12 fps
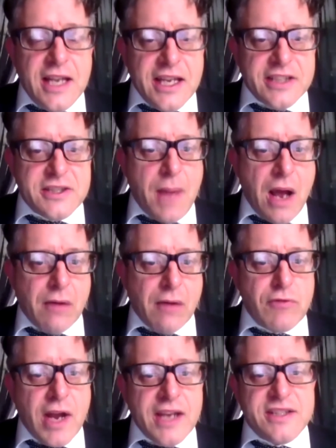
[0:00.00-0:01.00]
it's about
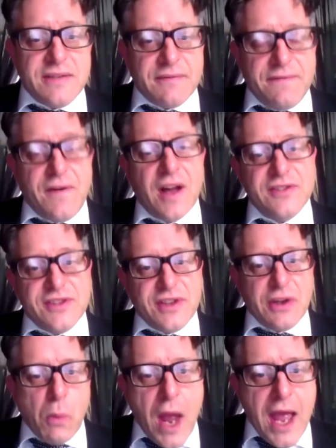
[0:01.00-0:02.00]
raising funds
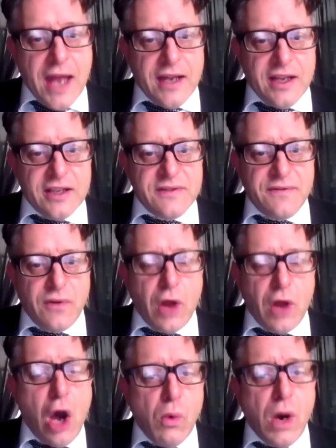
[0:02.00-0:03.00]
and awareness for
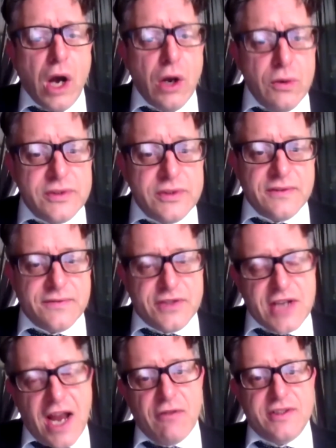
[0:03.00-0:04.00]
the whole host of
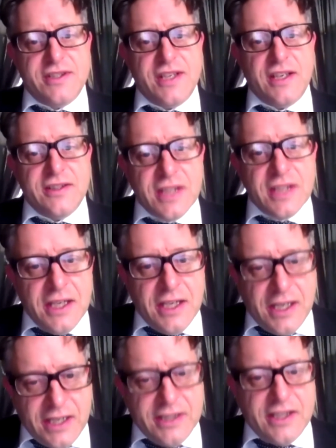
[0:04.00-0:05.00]
charities
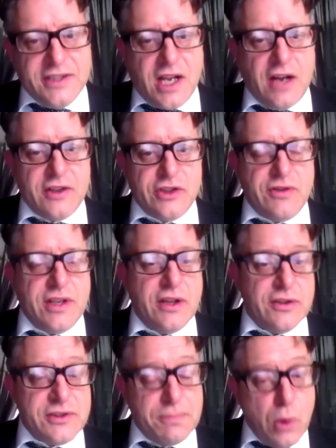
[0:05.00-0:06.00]
in this country
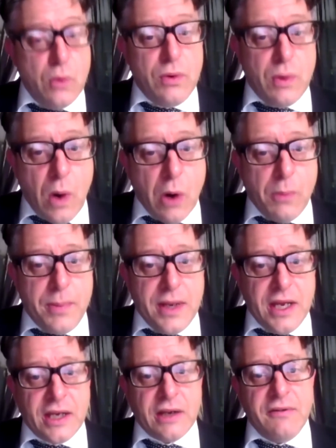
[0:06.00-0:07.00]
that support the
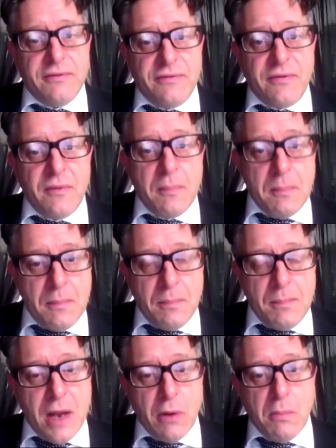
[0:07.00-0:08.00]
well-being of
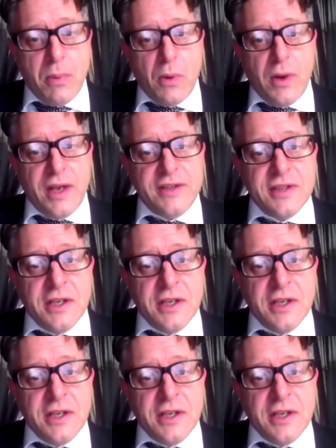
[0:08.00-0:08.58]
men and boys.